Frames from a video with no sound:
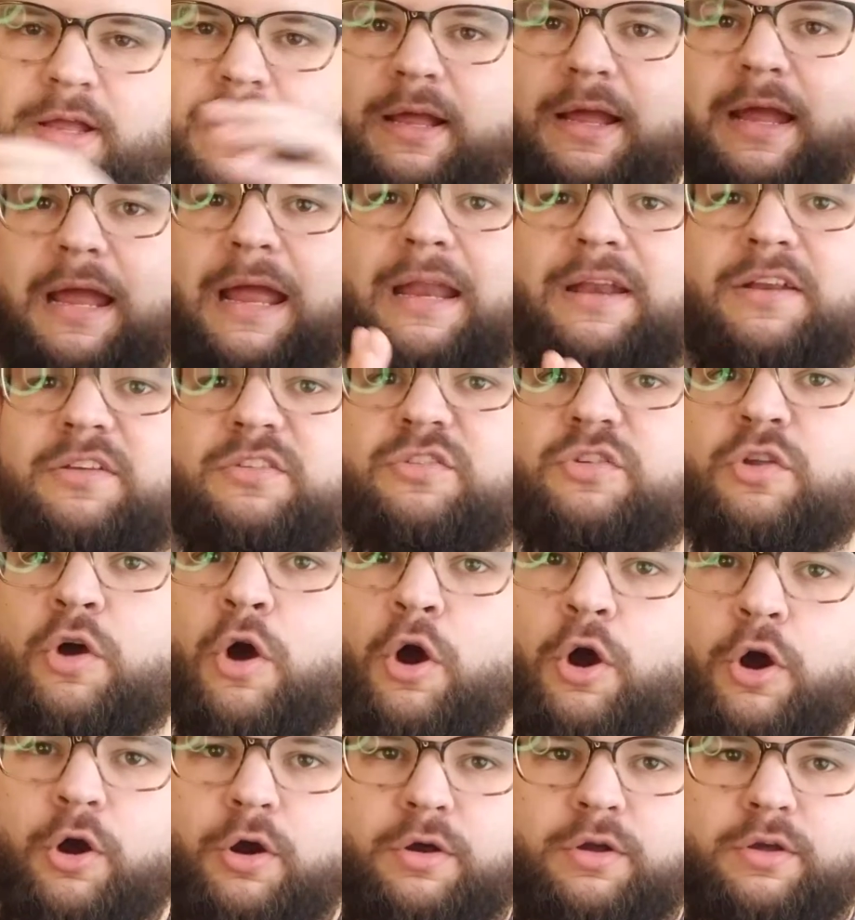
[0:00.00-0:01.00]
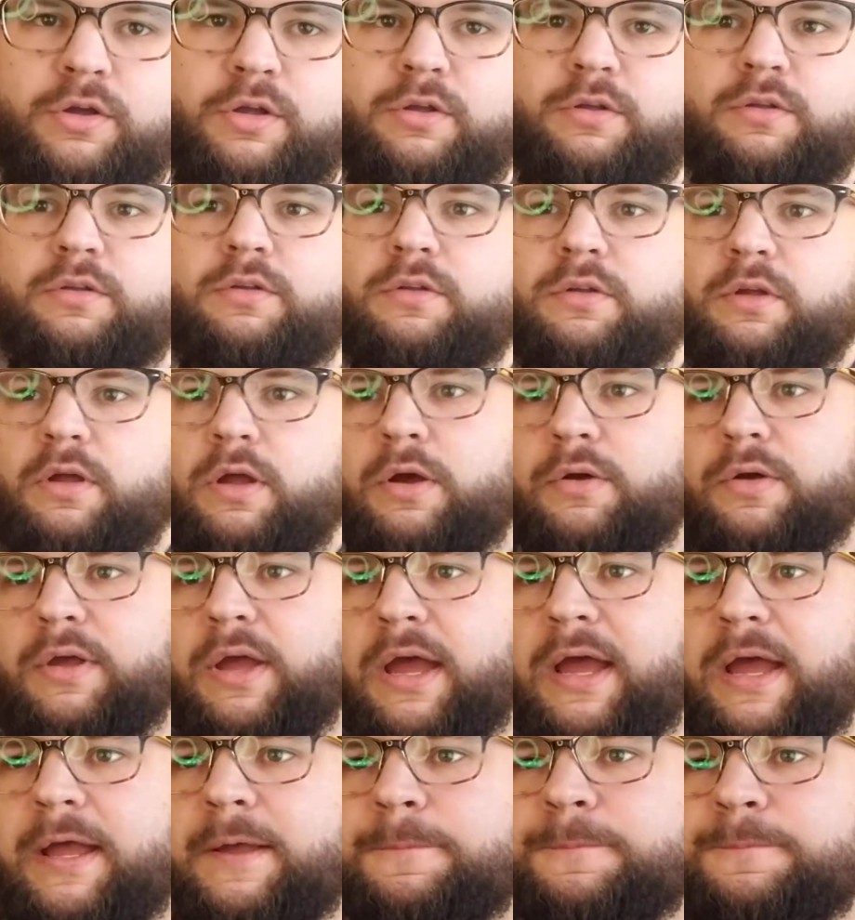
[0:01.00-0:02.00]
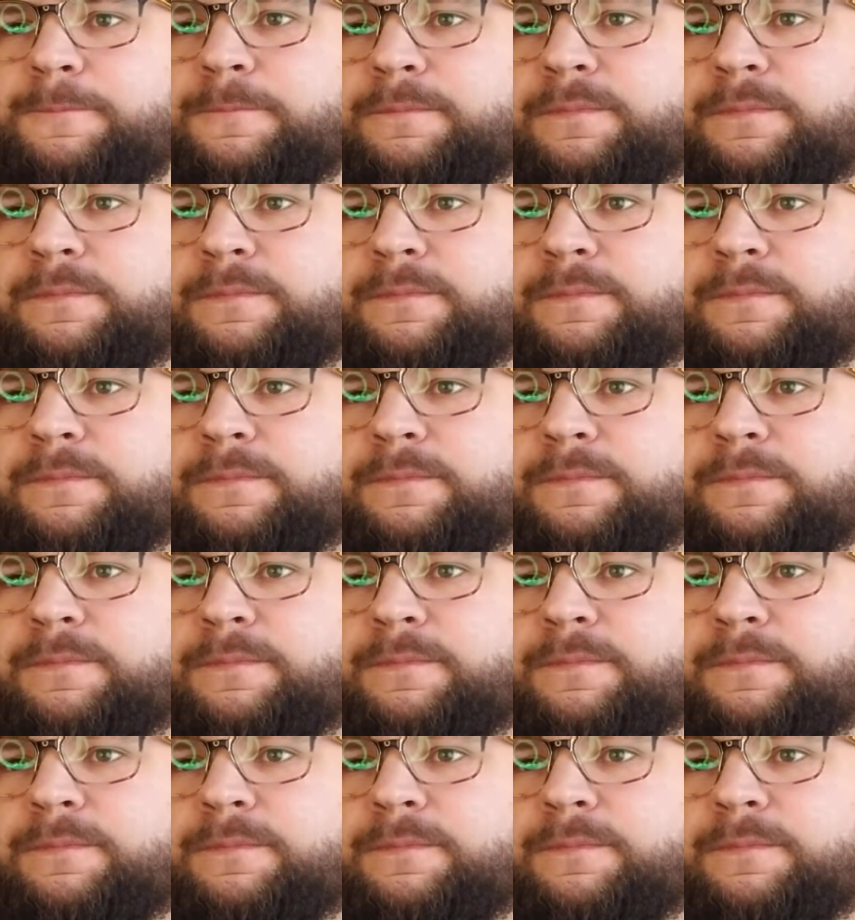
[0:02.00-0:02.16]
and dark. Okay?